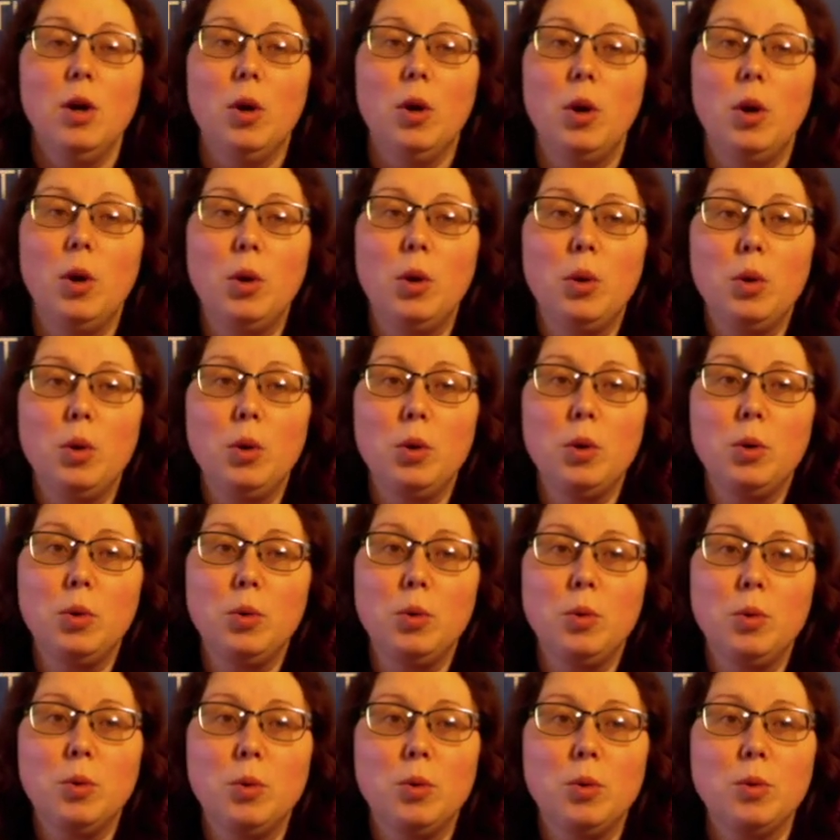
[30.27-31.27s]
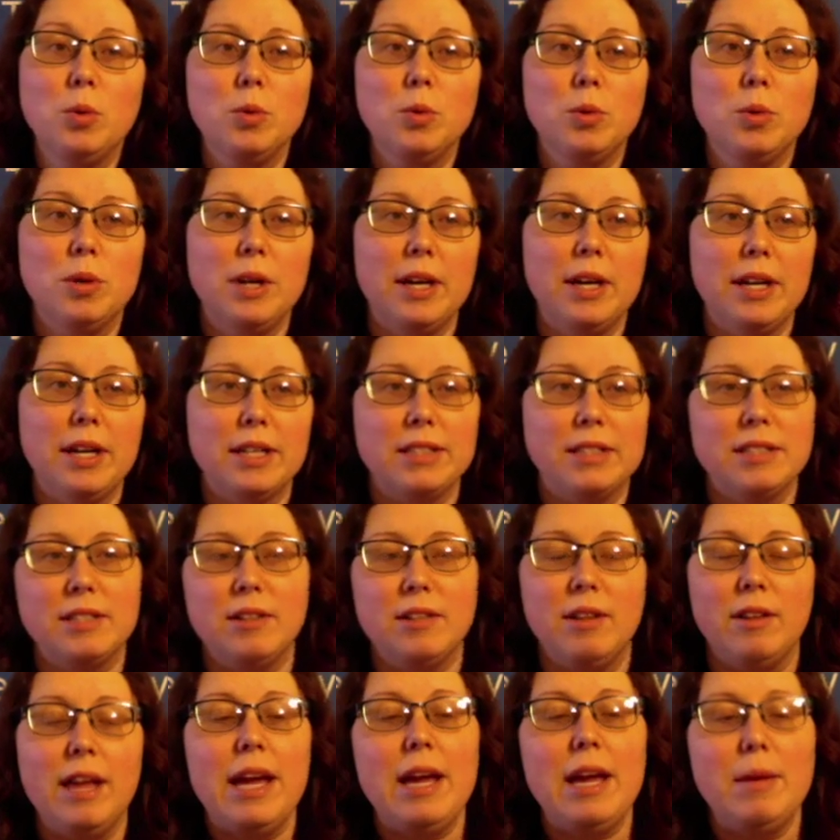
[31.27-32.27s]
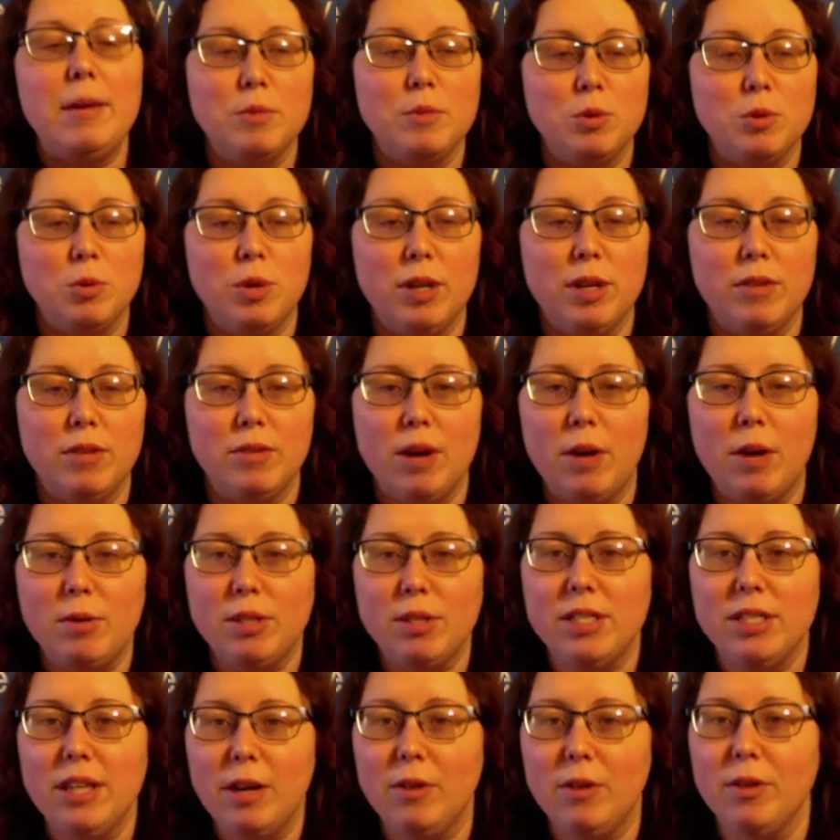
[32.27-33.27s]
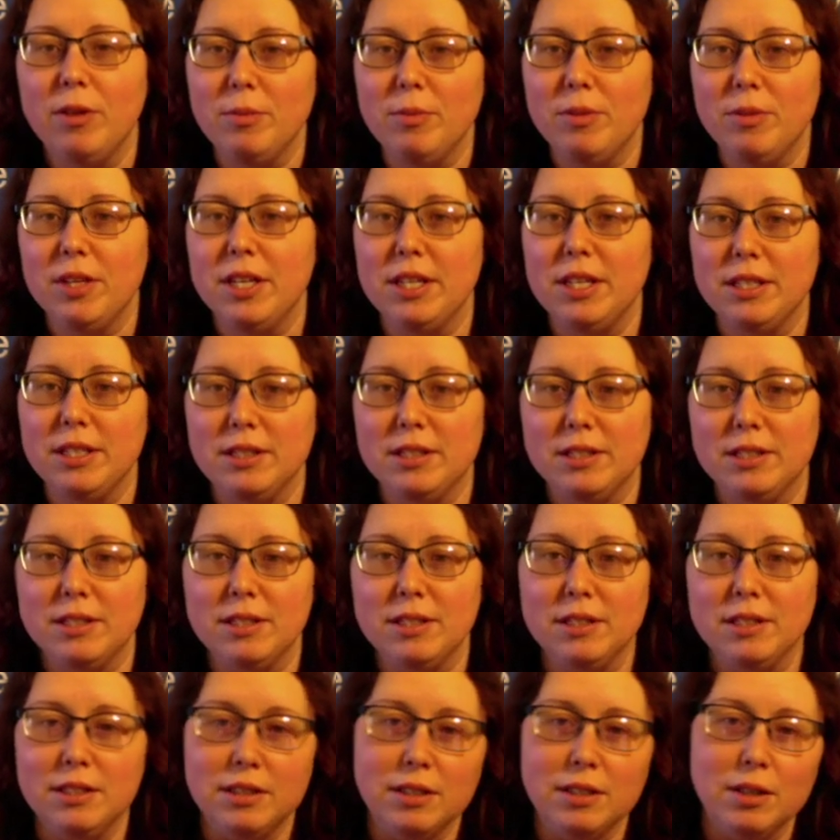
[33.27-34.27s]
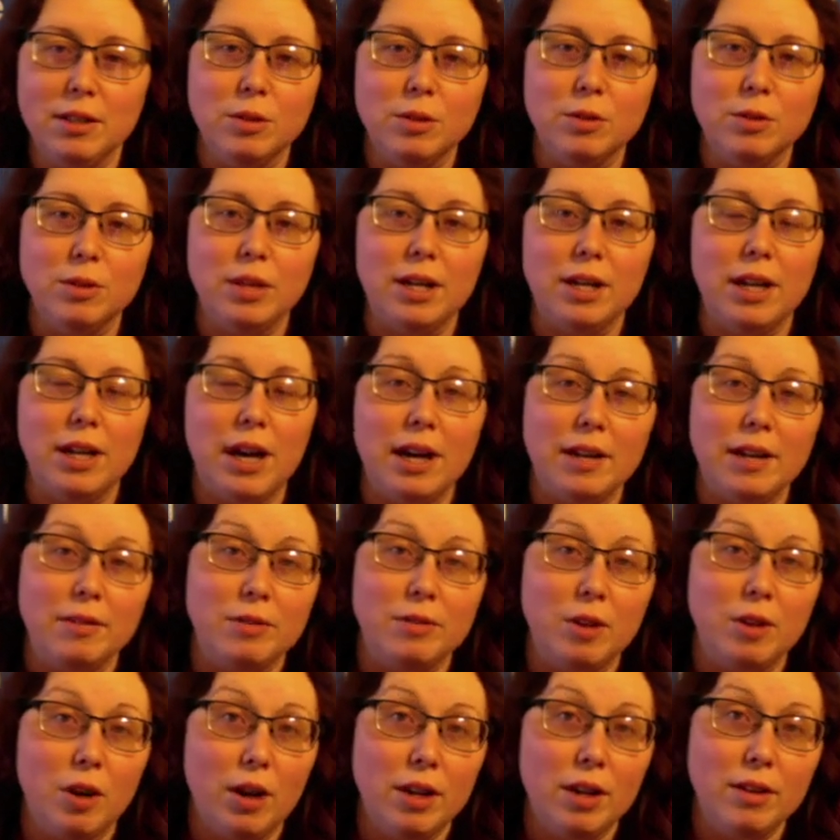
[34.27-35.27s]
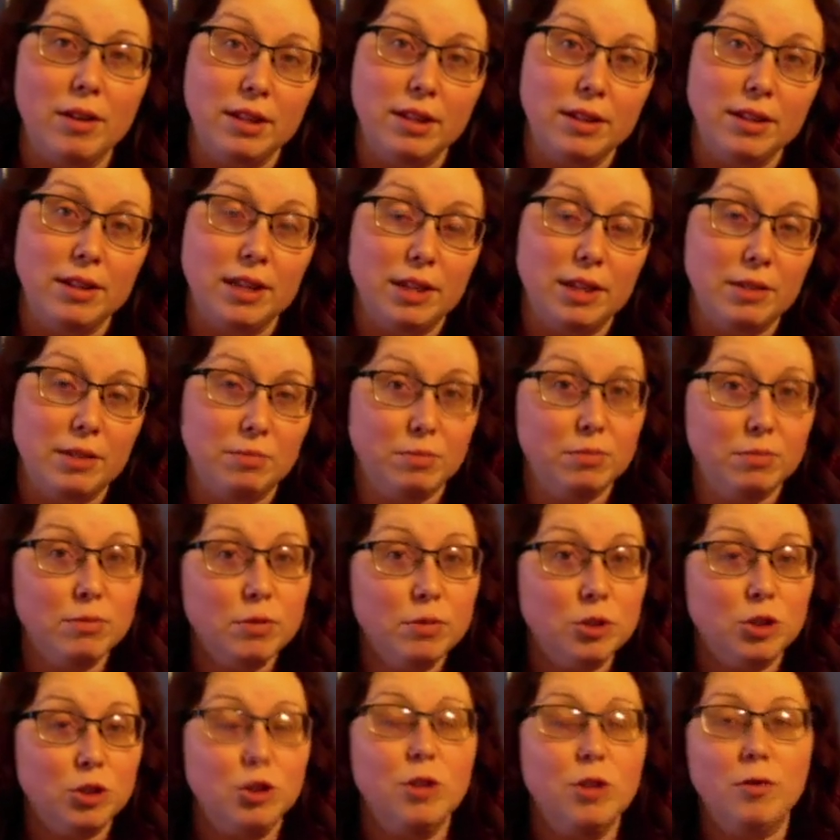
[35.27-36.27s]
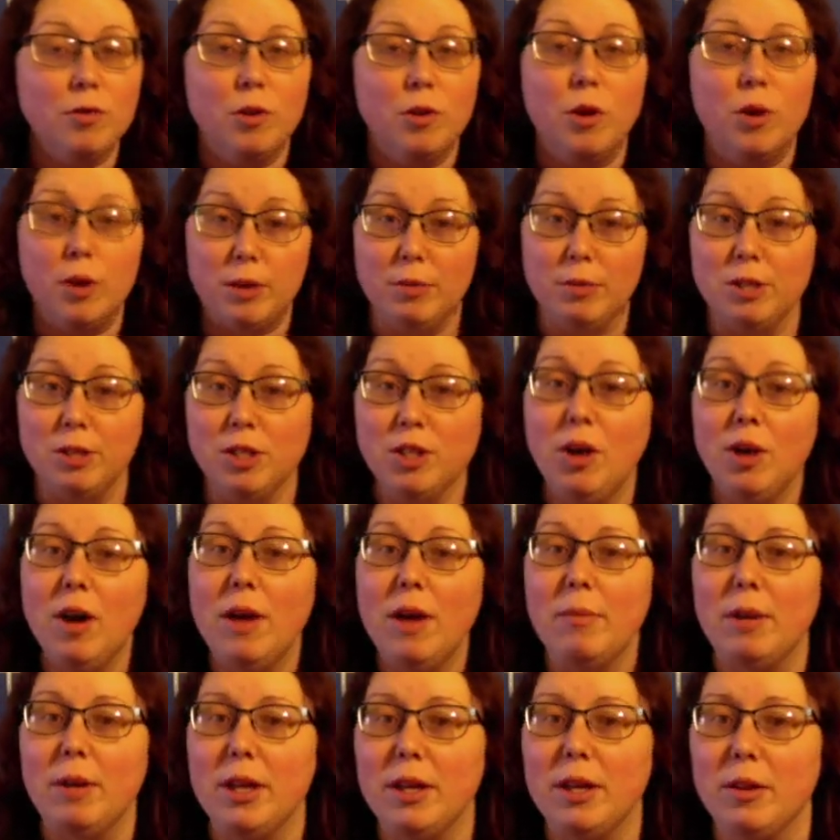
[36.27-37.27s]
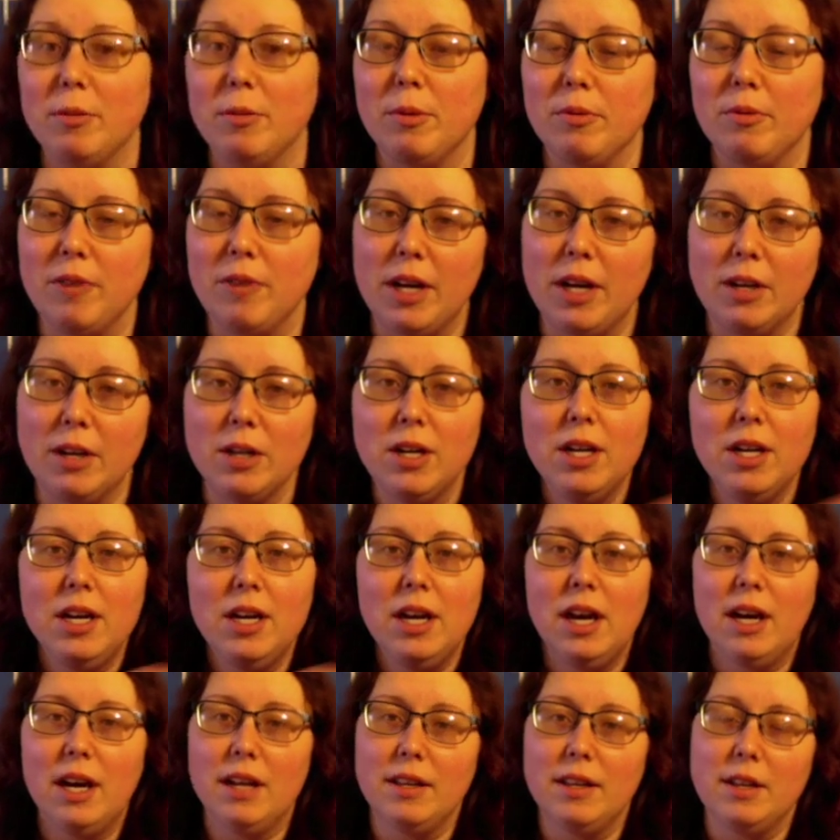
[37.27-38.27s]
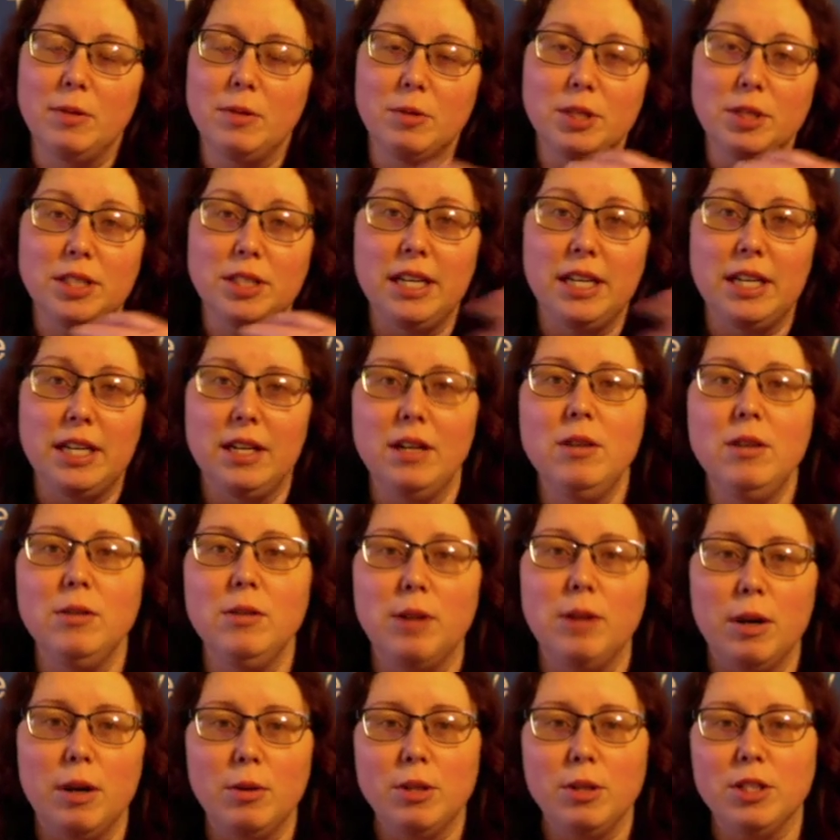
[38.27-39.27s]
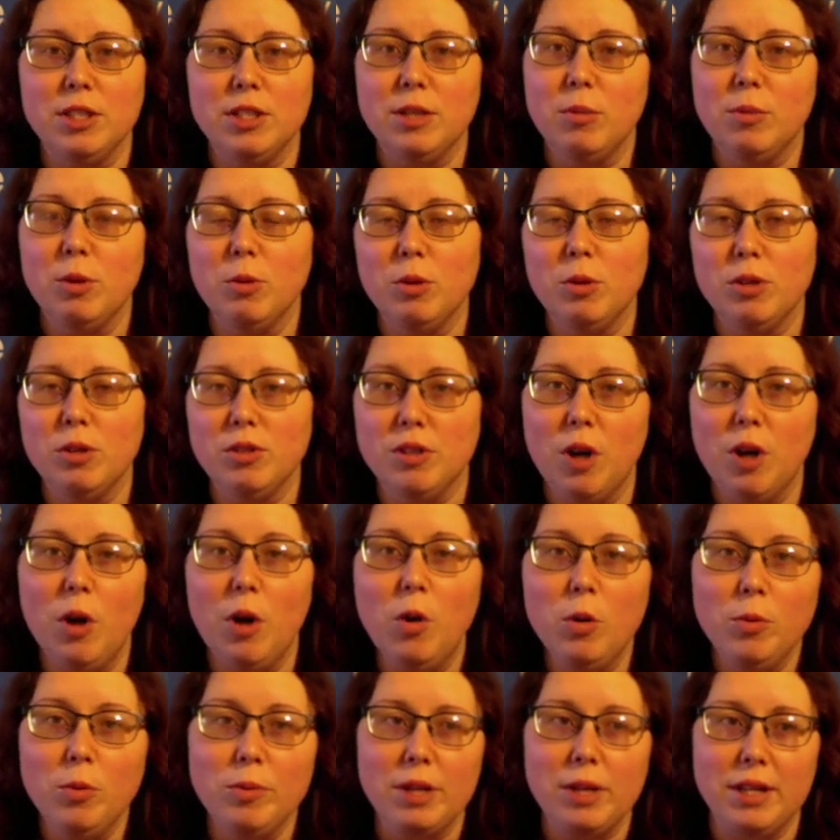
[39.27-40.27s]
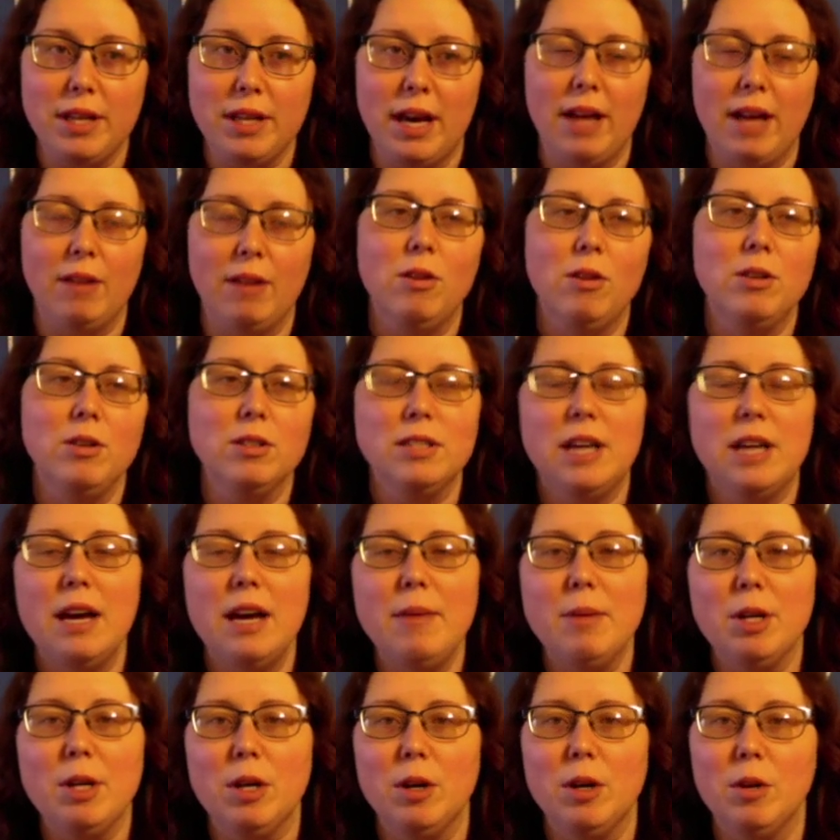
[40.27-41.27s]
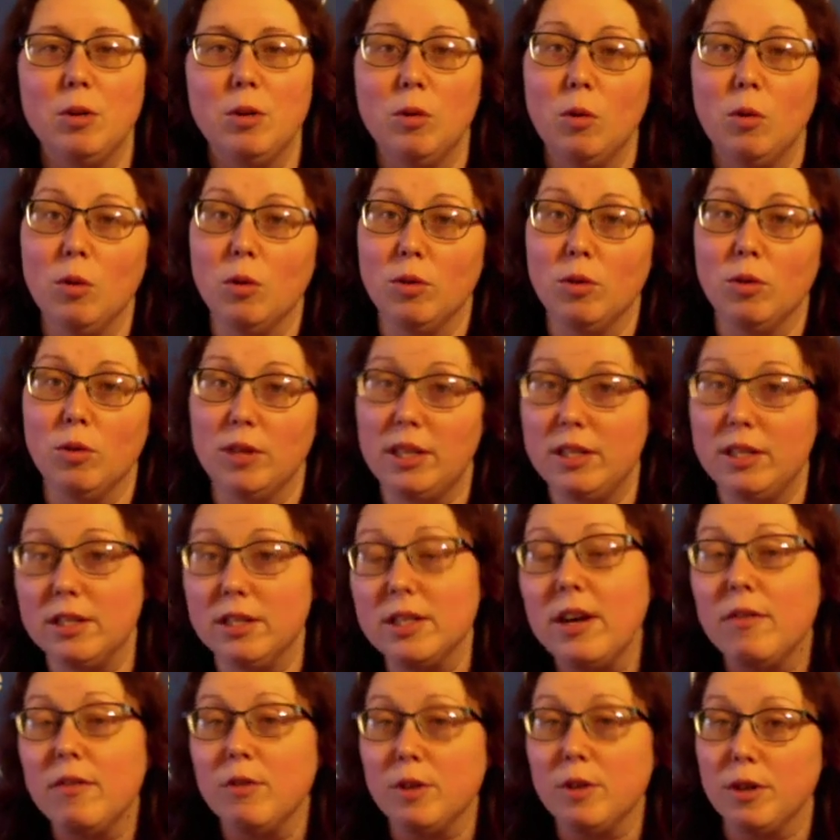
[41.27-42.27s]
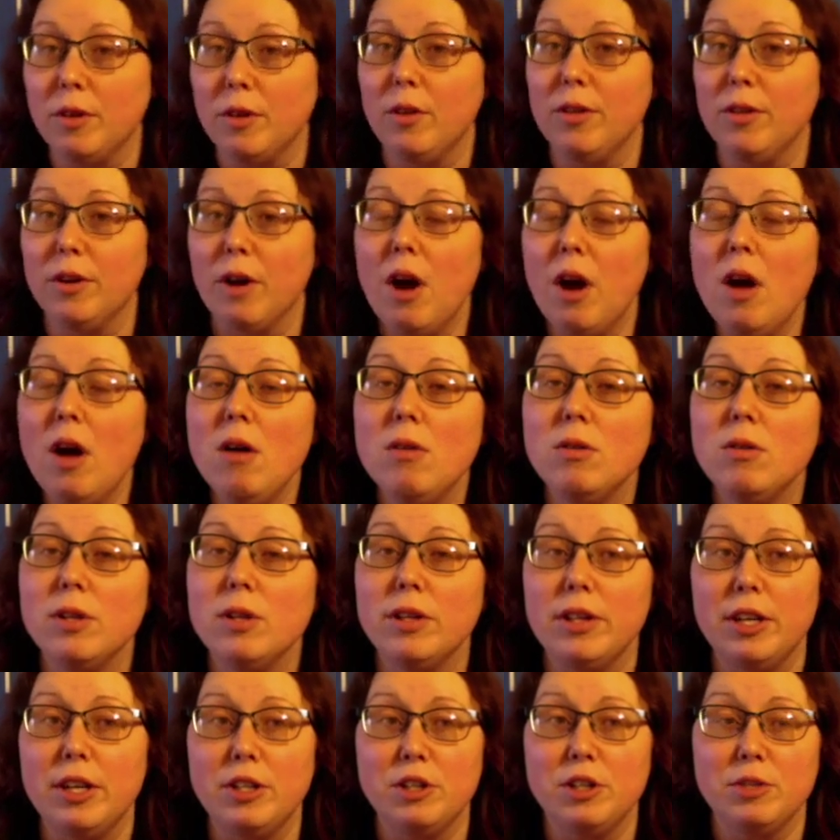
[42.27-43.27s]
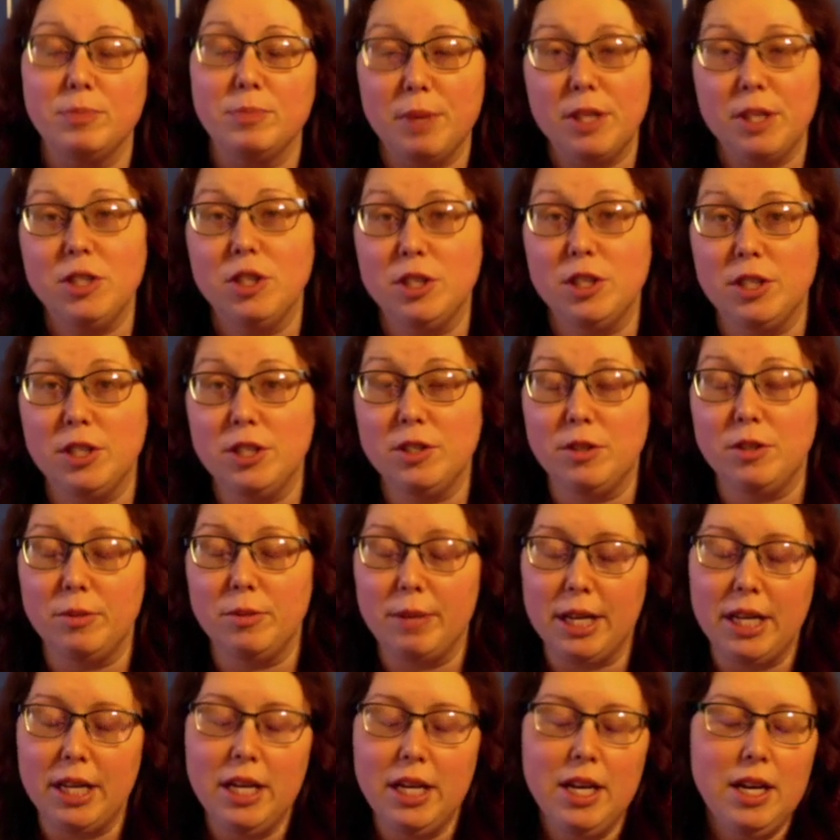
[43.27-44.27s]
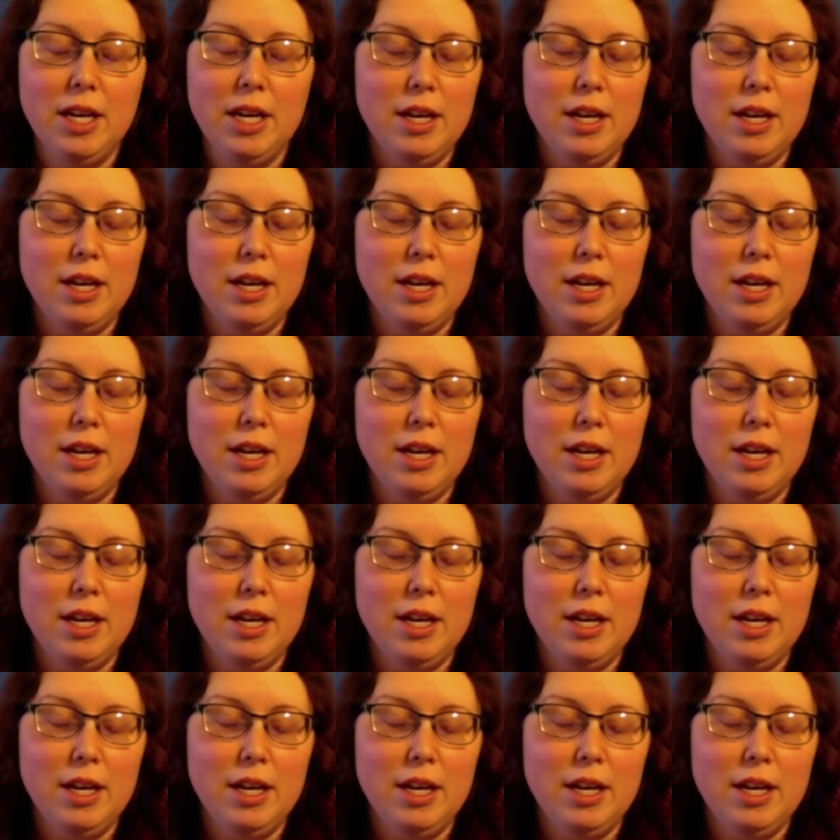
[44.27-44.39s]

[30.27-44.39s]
who exclaimed whenever I would tell them things, you know, that I thought that they should have already been taught by their provider, uh, they would say, Oh, I wish someone would have told me that a long time ago, or they discovered it on their own and they just mentioned it to me.